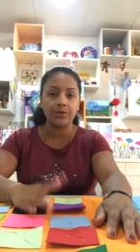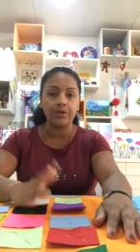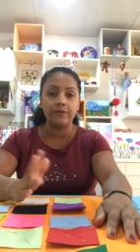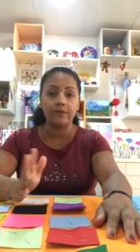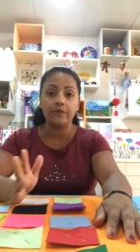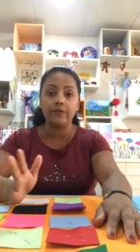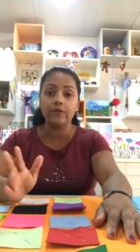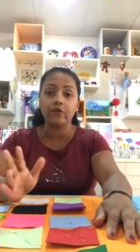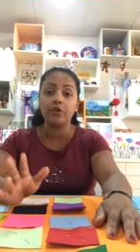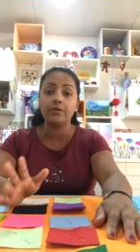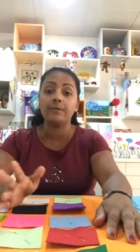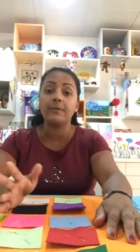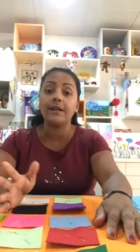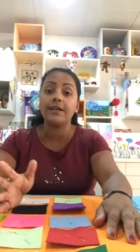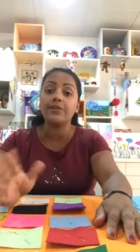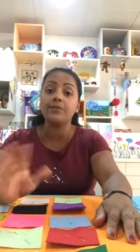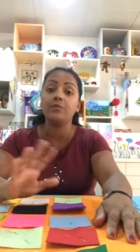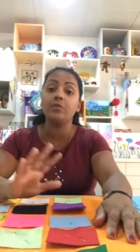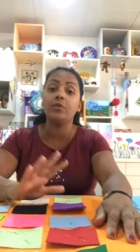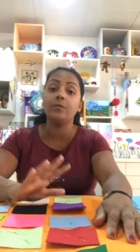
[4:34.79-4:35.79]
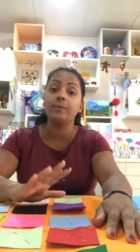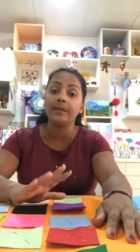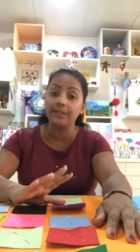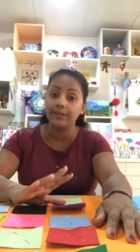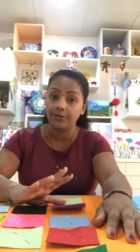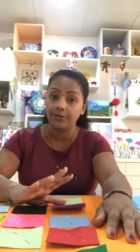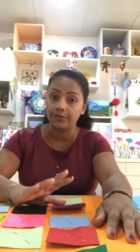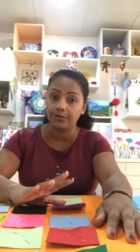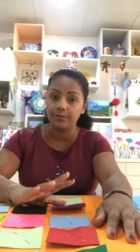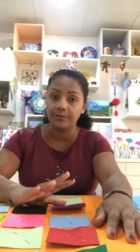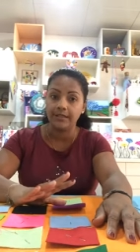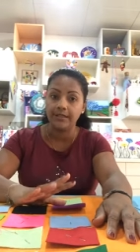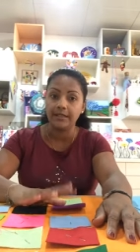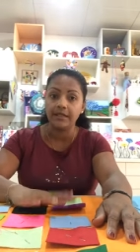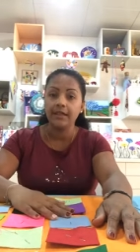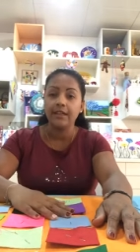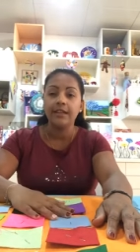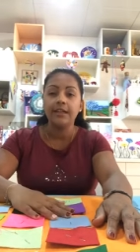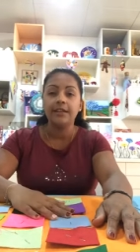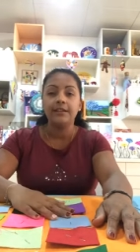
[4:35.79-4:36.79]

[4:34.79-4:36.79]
If you want much more bigger to be,